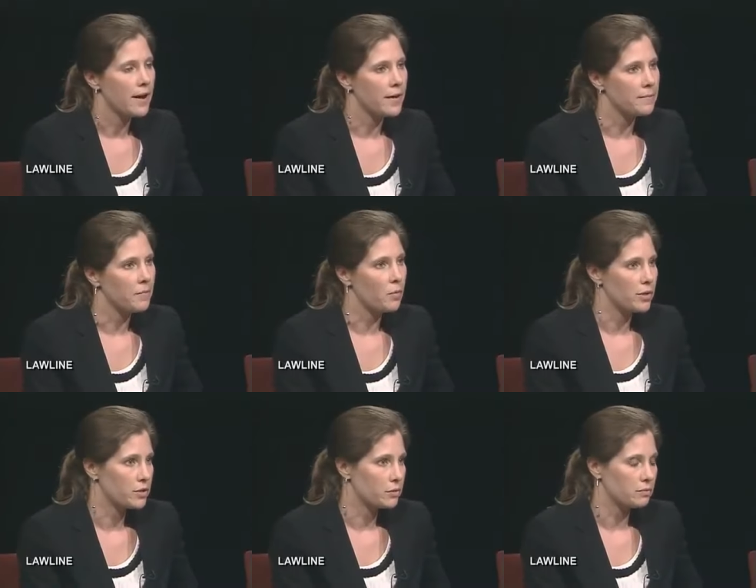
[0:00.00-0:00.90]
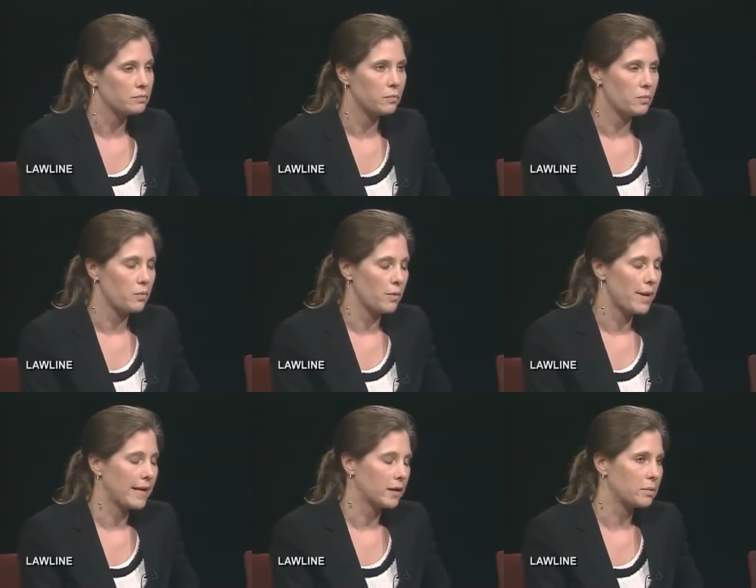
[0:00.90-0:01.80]
Um, which will
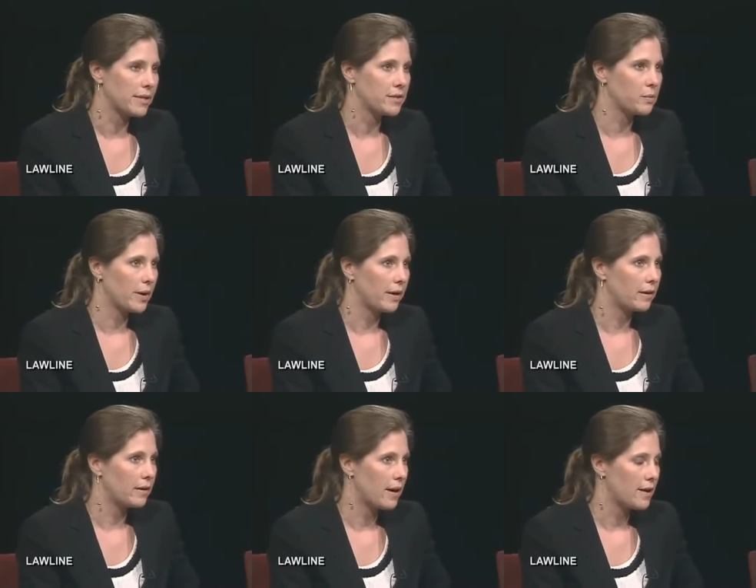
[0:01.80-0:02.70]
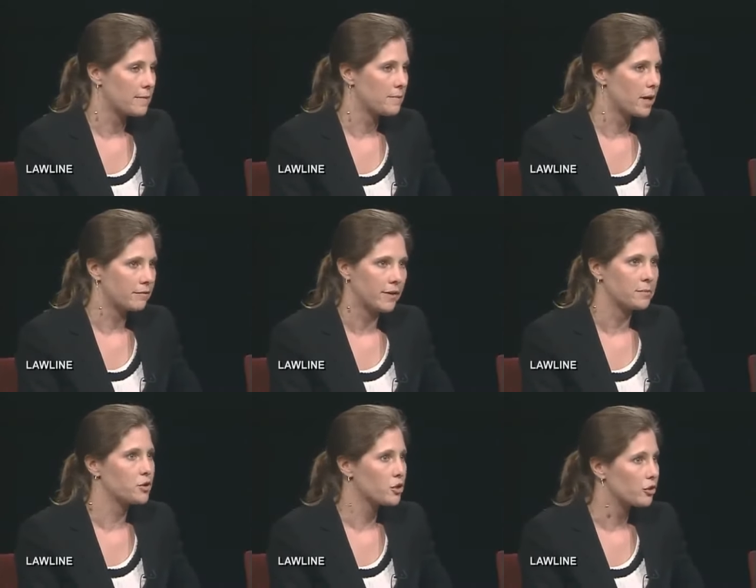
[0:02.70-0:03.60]
make it a place where um, our
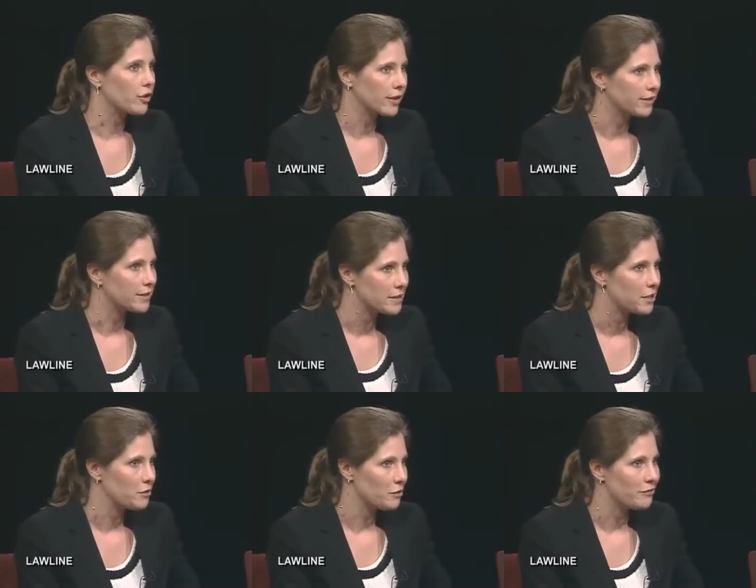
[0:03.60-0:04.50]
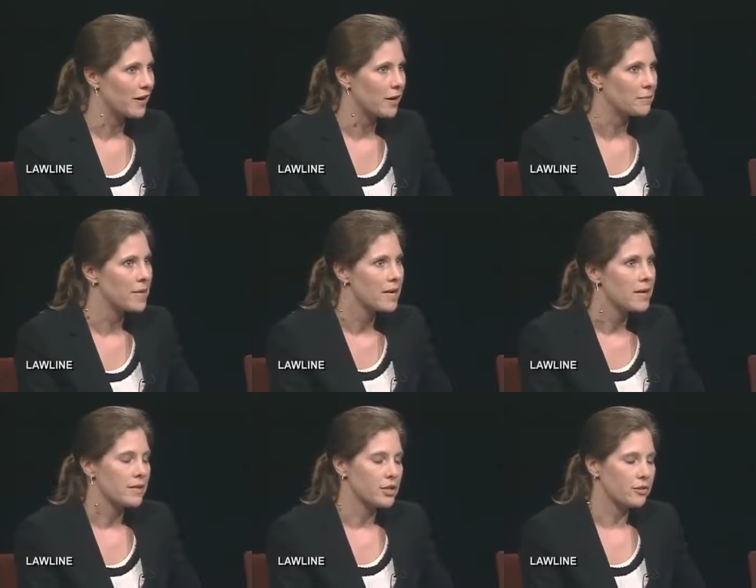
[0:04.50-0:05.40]
farmers' children can continue to farm
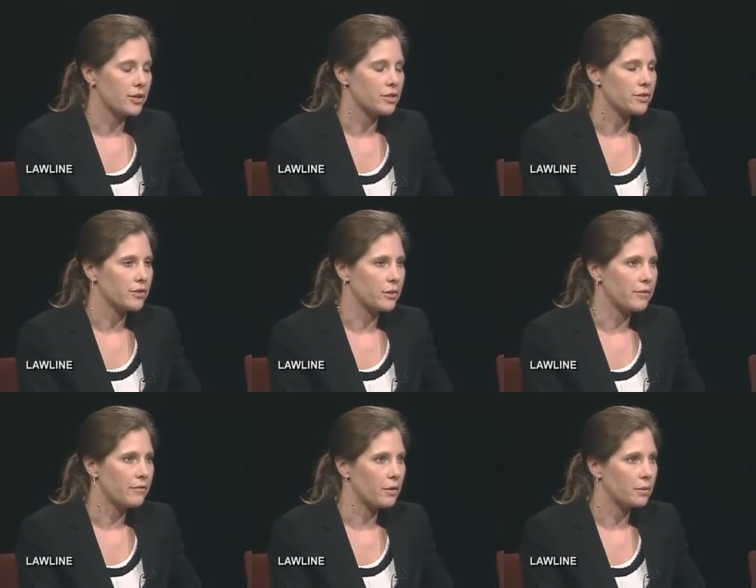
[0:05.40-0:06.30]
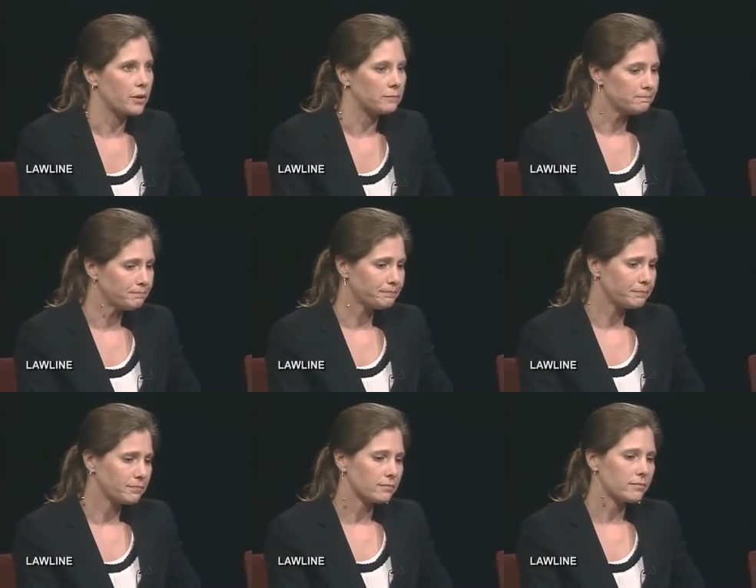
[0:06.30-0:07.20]
generations going forward.
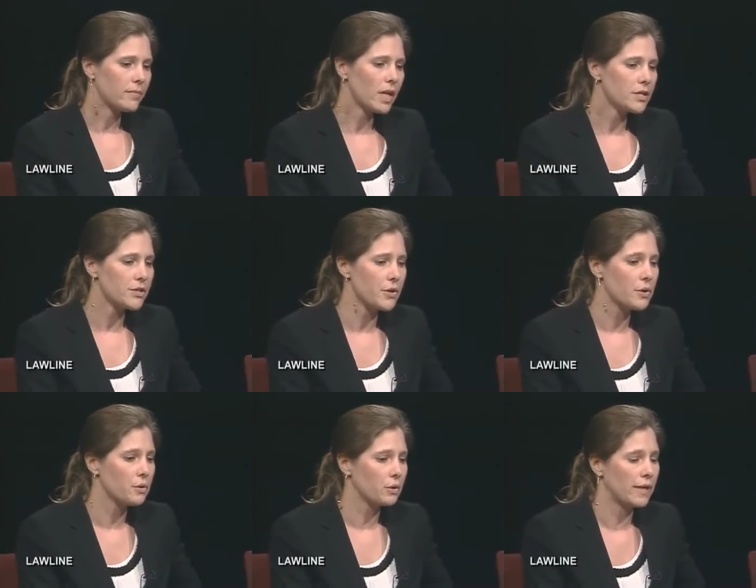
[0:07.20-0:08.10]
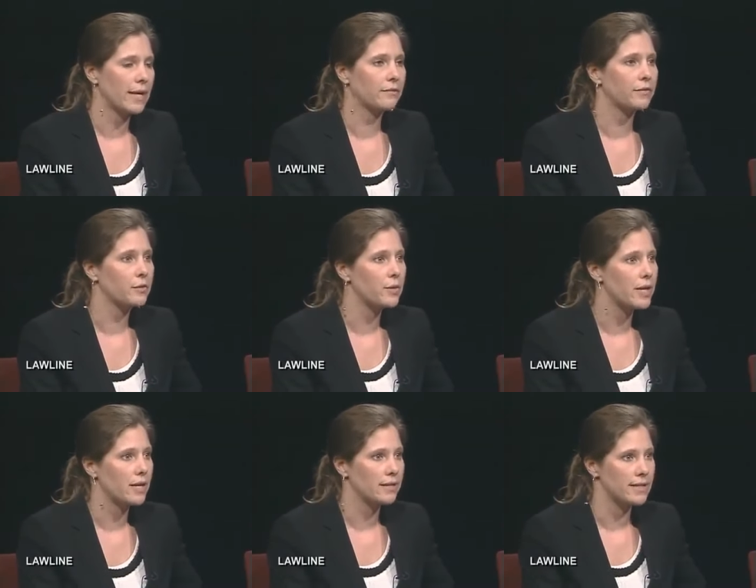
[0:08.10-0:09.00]
So organic
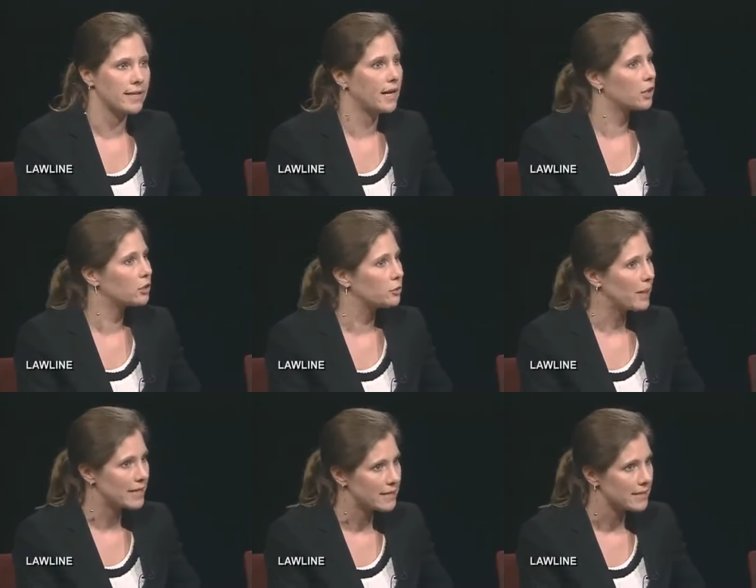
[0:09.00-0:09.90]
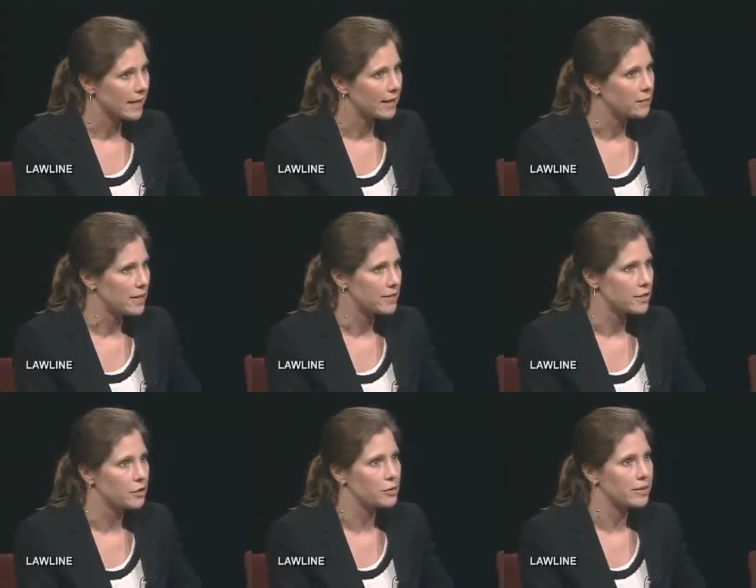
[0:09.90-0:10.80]
food does not include pesticide
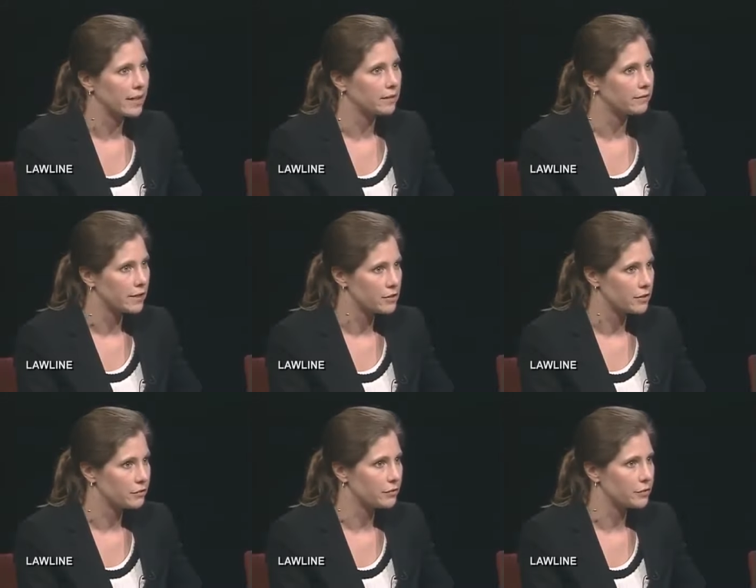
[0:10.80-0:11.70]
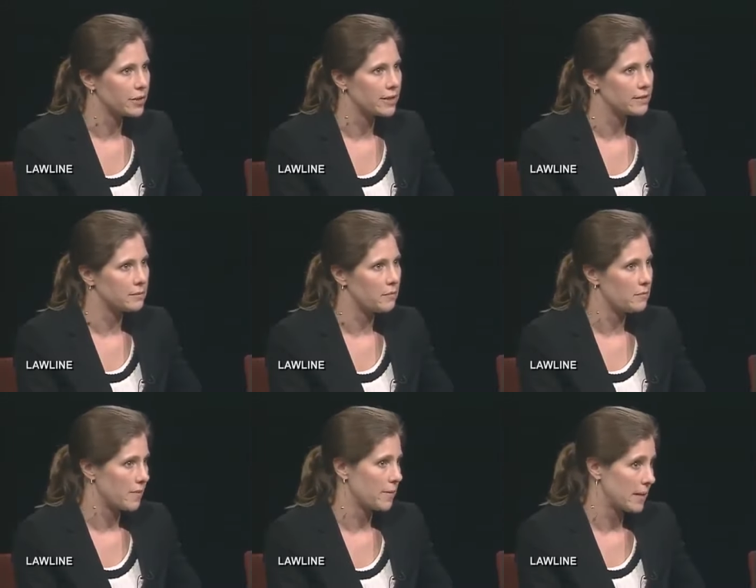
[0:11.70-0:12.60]
residues like conventional food does,
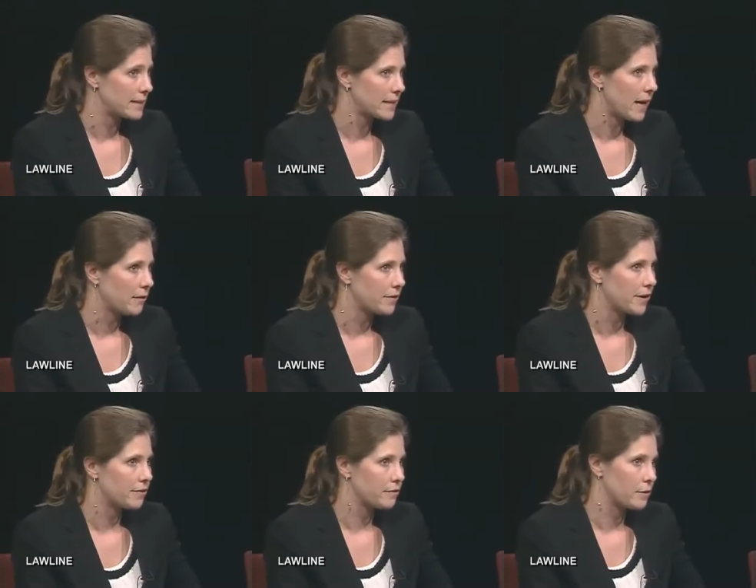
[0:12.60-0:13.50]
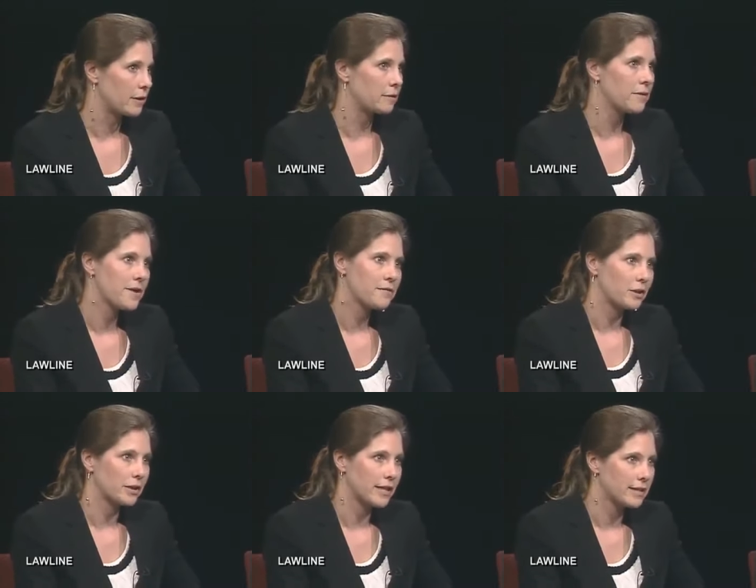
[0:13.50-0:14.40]
and that makes it healthier for,
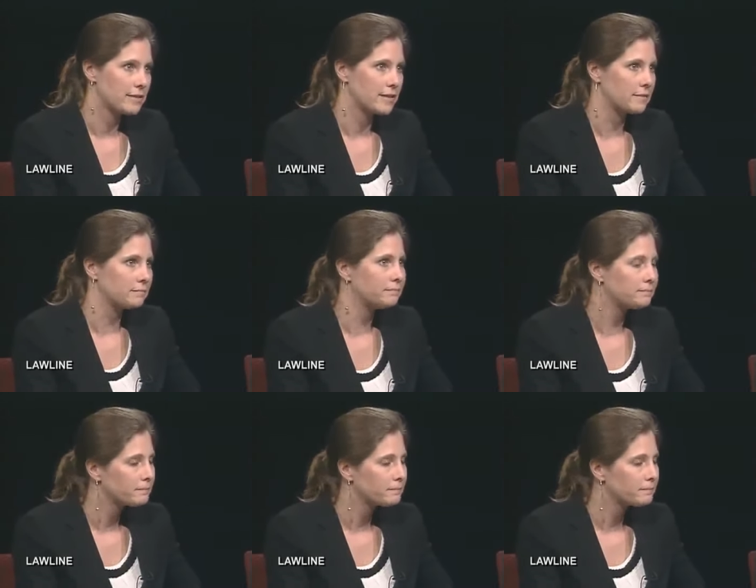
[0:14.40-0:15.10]
for kids and